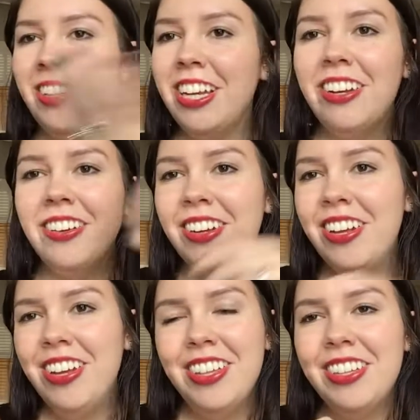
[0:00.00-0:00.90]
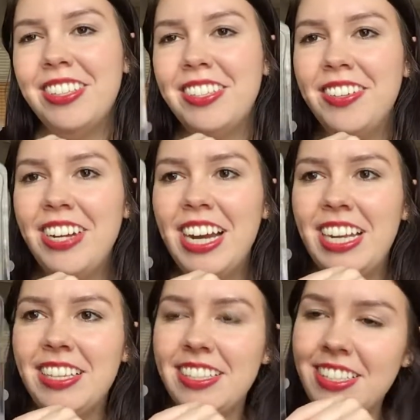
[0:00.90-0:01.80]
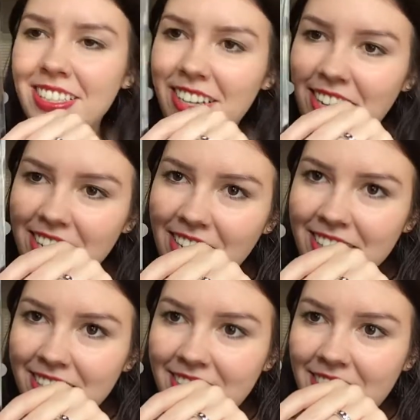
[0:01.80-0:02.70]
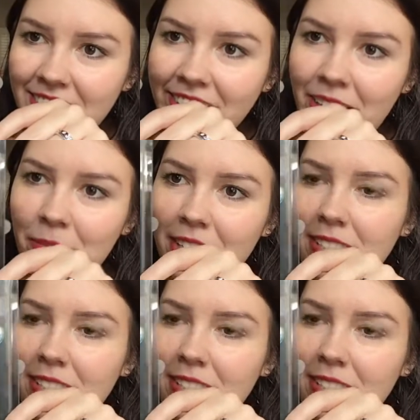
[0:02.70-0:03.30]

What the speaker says: Like, that's so nice. Unnecessary, but